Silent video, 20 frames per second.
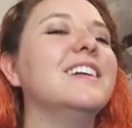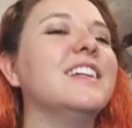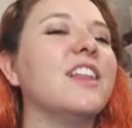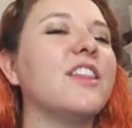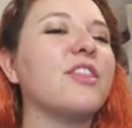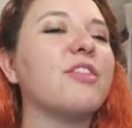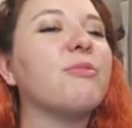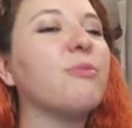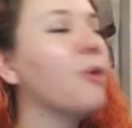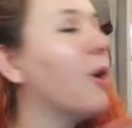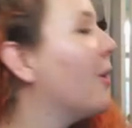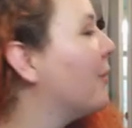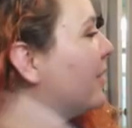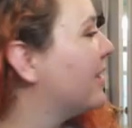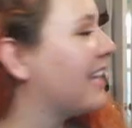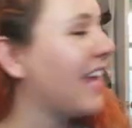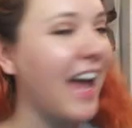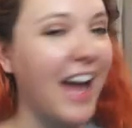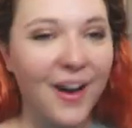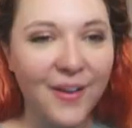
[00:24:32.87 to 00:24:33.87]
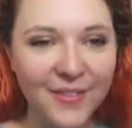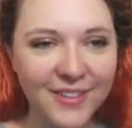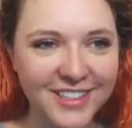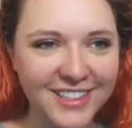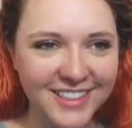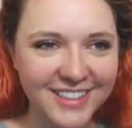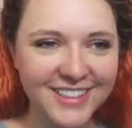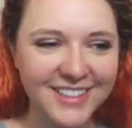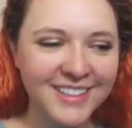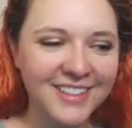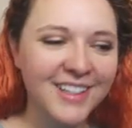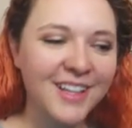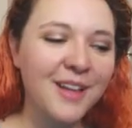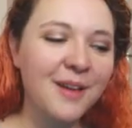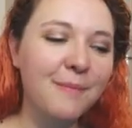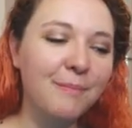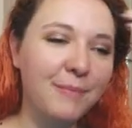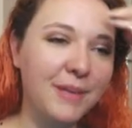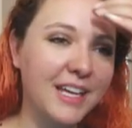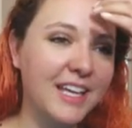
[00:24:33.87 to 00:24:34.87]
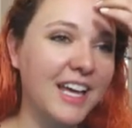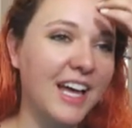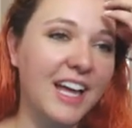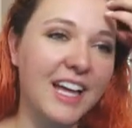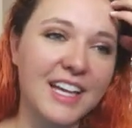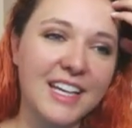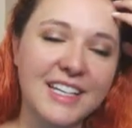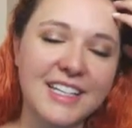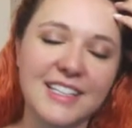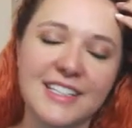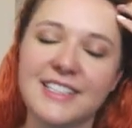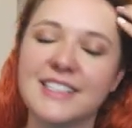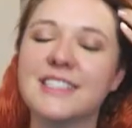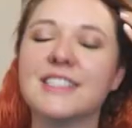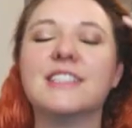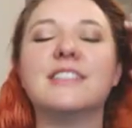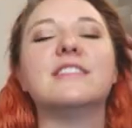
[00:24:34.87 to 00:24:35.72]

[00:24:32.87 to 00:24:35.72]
Throw it out. Because